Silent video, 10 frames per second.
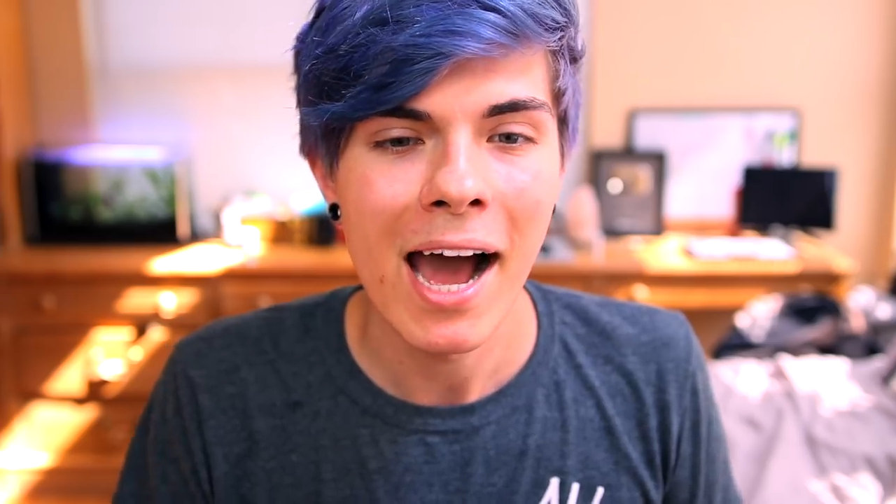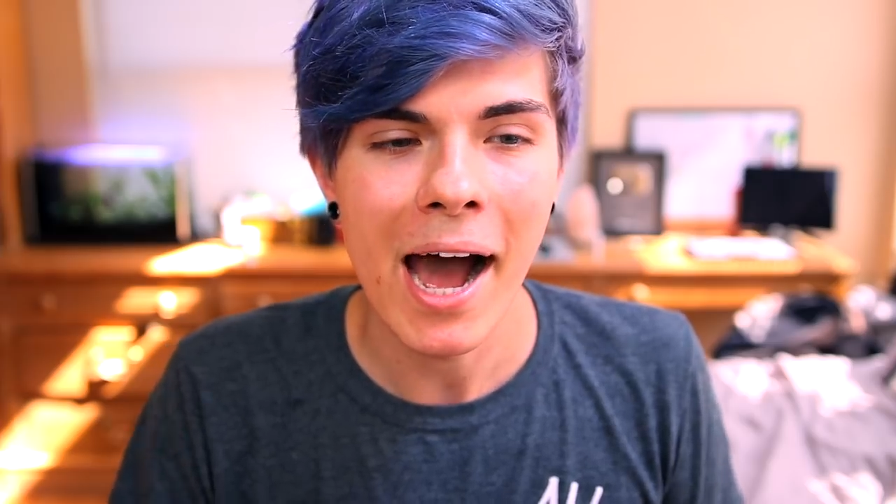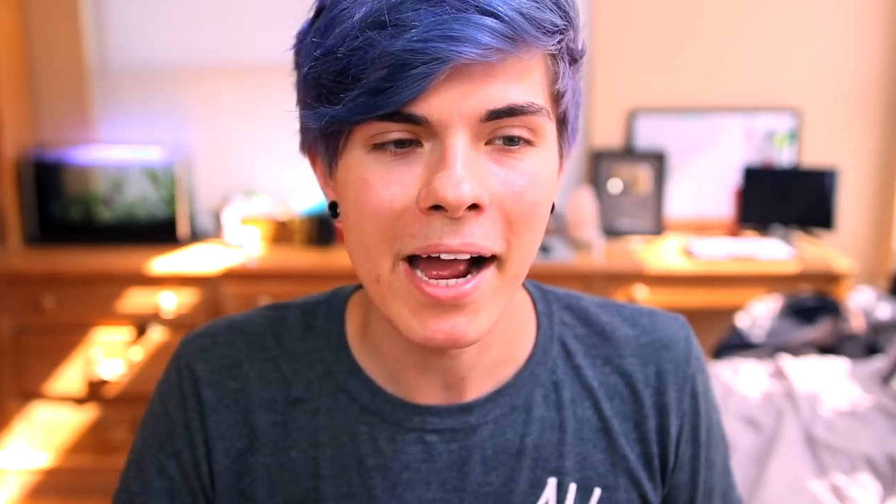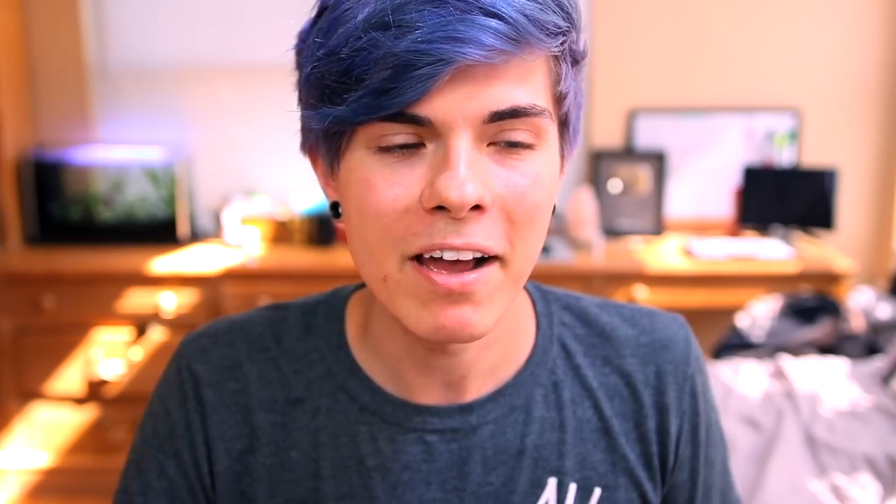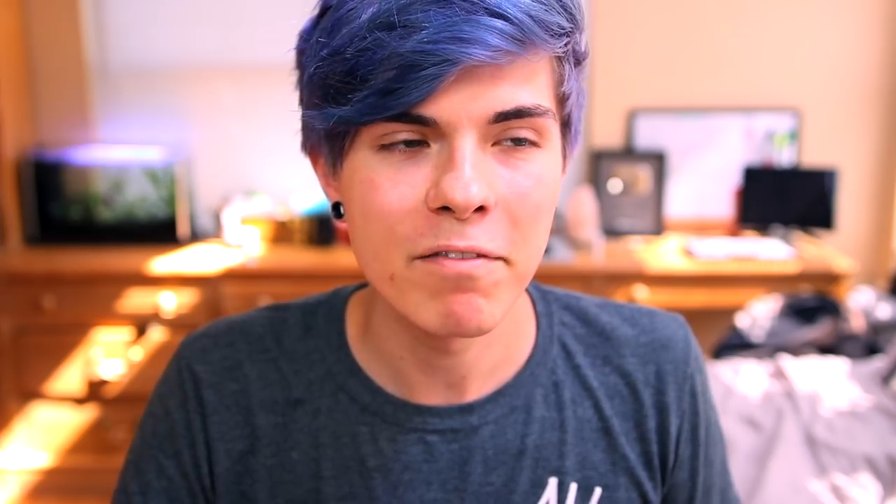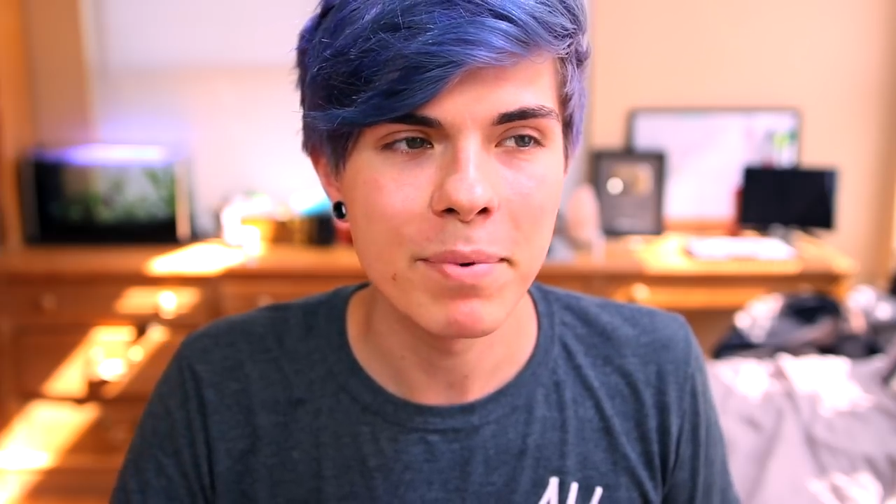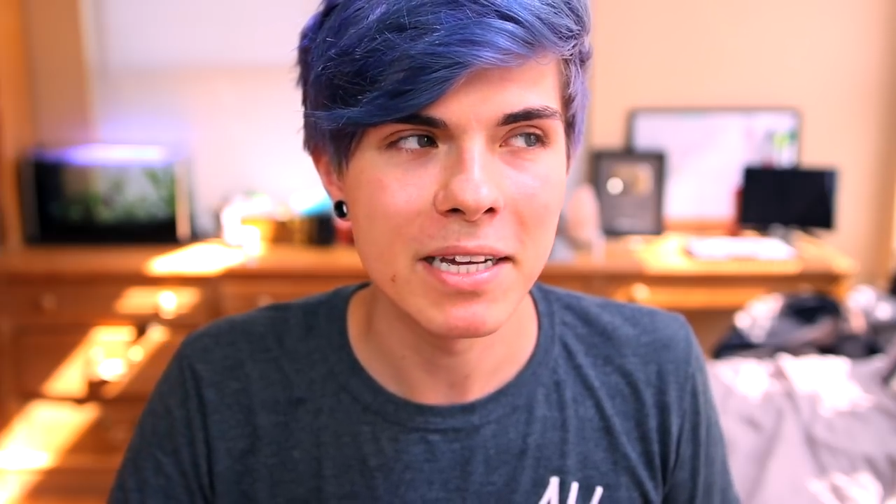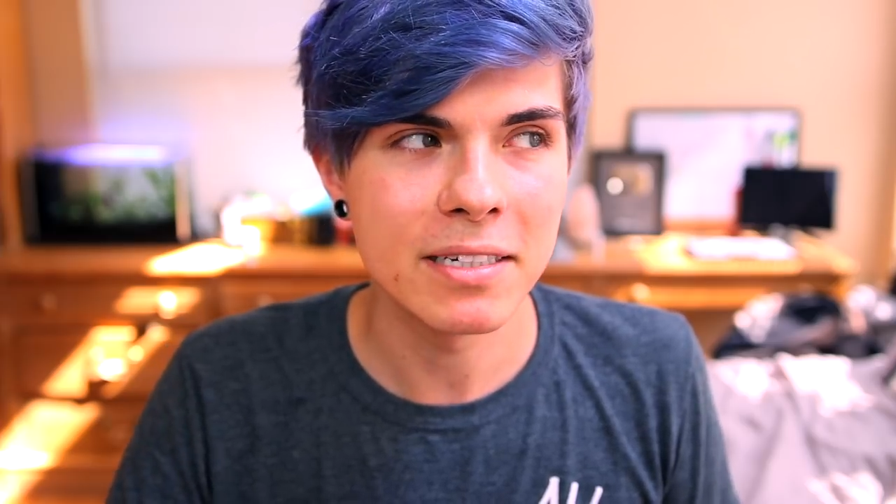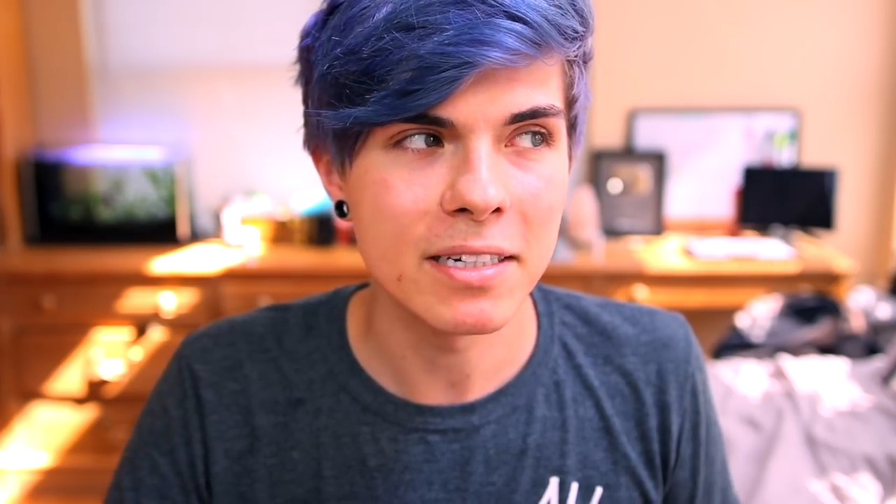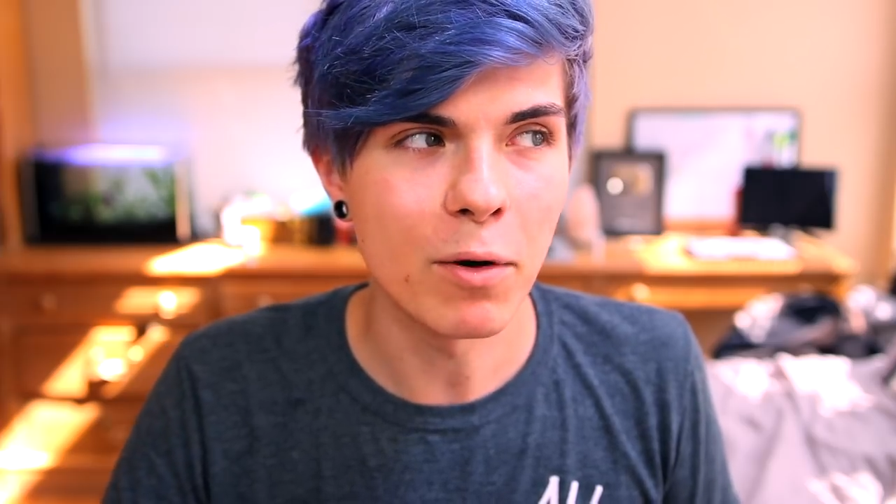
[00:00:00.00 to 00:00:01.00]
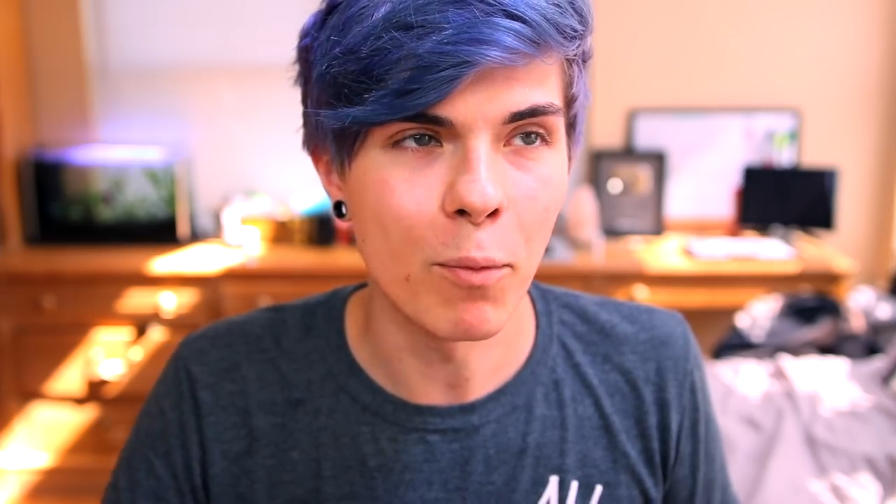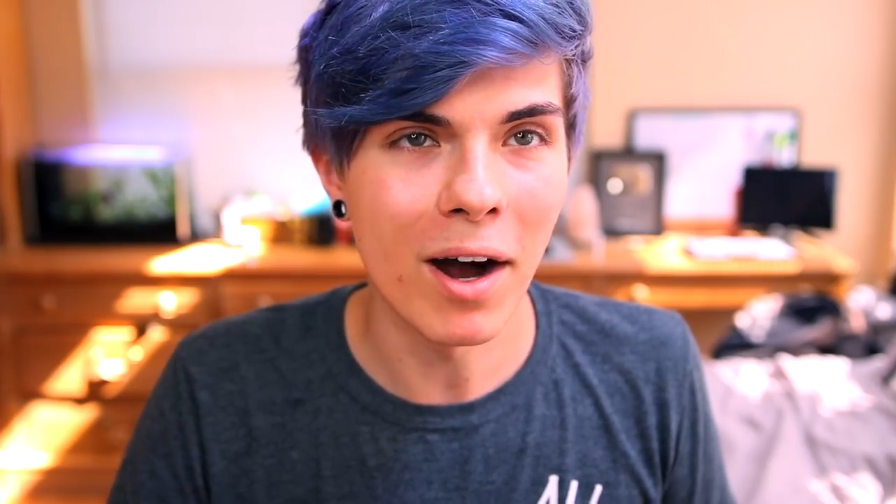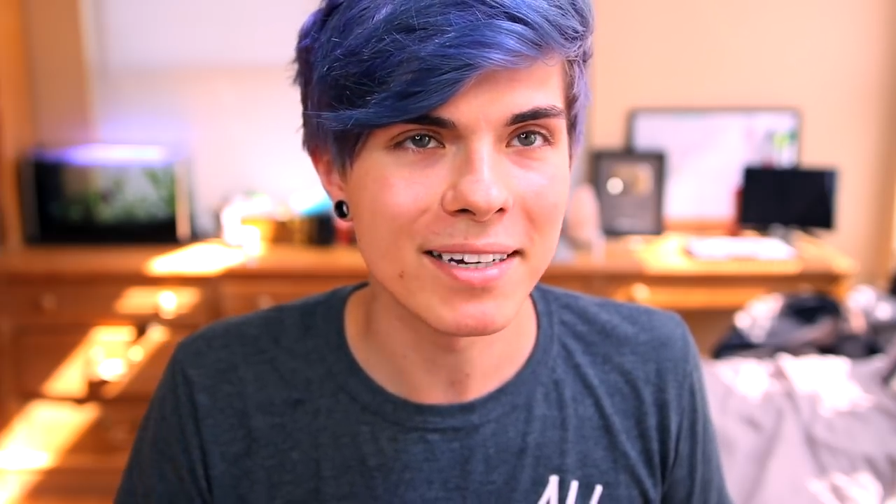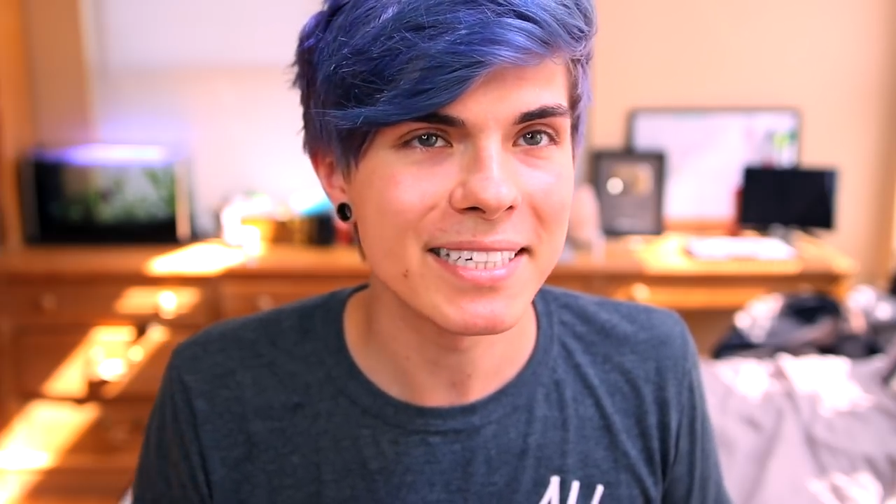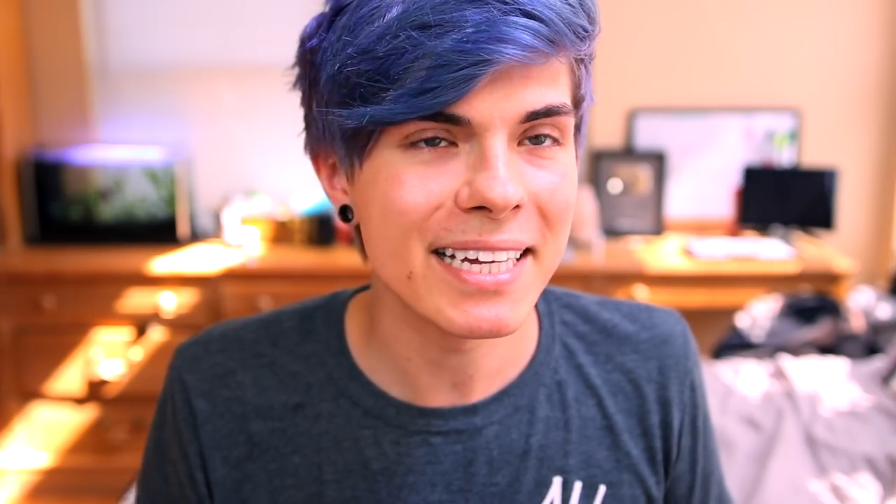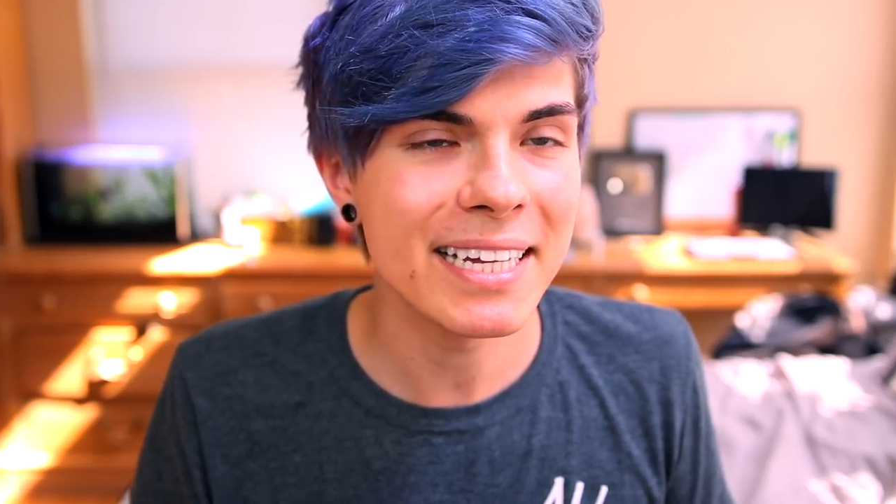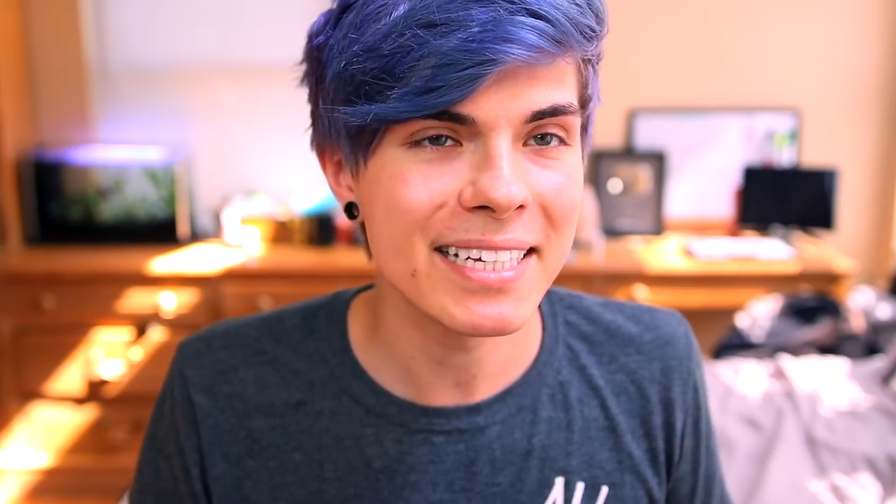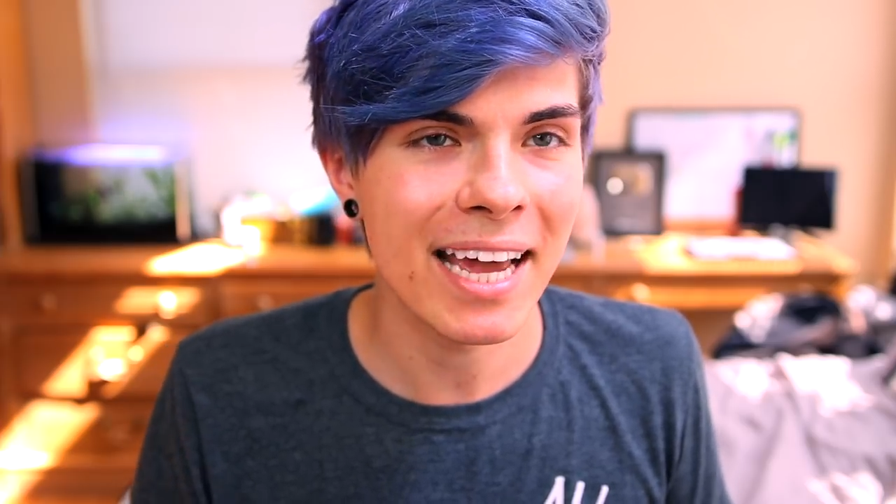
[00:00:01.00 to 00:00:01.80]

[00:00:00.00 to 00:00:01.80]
I have been wanting to